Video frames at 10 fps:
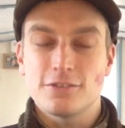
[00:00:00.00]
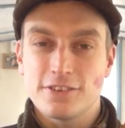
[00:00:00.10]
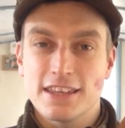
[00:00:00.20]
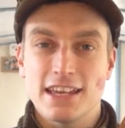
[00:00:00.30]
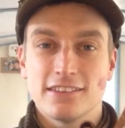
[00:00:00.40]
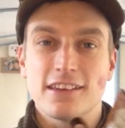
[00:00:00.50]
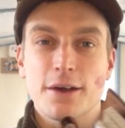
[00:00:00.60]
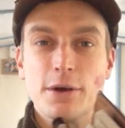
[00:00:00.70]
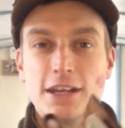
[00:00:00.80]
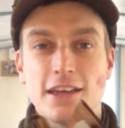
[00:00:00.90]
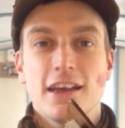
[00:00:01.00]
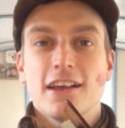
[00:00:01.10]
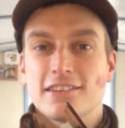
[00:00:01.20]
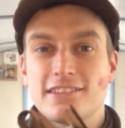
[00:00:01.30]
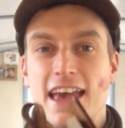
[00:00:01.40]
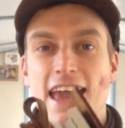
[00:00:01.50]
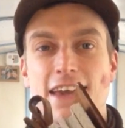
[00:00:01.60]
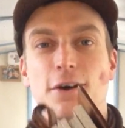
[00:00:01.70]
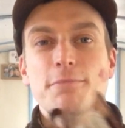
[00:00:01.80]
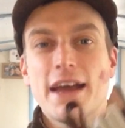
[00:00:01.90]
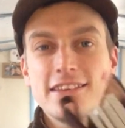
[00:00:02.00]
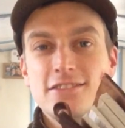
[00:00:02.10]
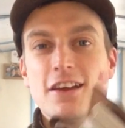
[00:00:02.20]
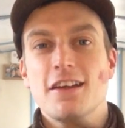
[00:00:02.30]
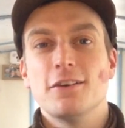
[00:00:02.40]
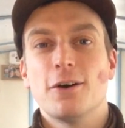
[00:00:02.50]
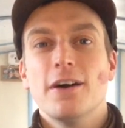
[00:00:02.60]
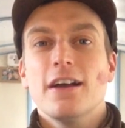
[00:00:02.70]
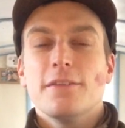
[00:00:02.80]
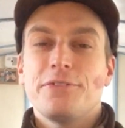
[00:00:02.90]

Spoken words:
for things that I want to say or mention, or